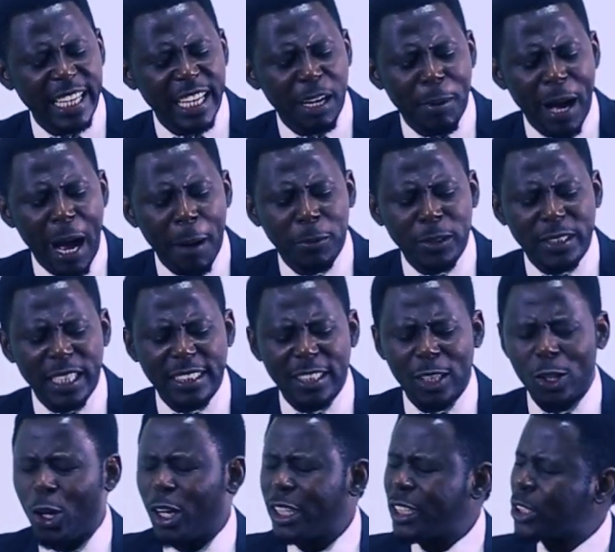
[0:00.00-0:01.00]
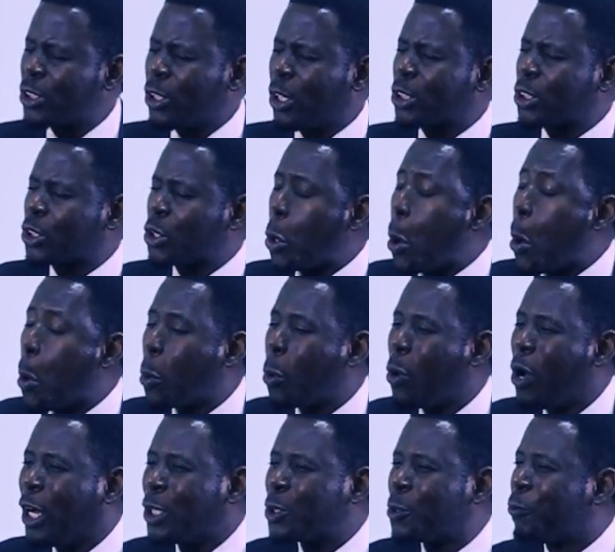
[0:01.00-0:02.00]
The Bible says the Lord is not slow
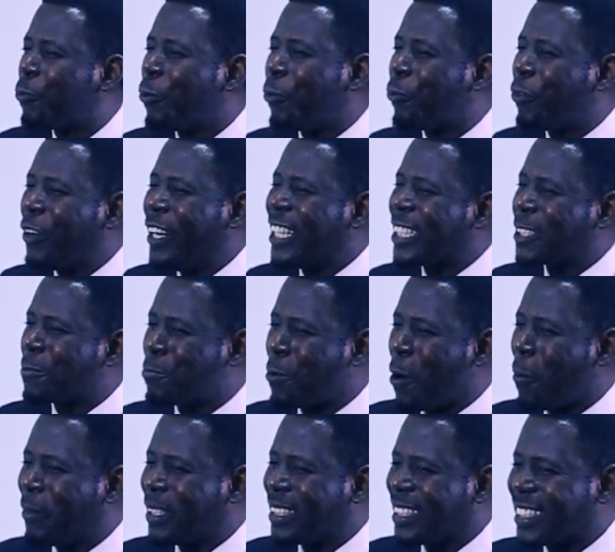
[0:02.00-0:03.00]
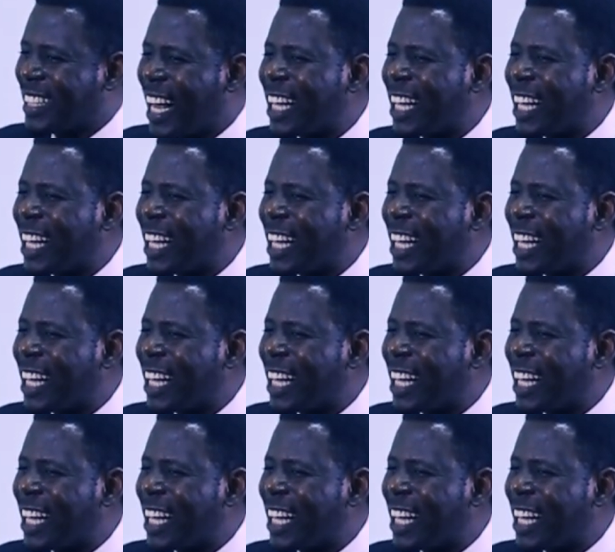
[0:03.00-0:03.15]
to fulfill his promises,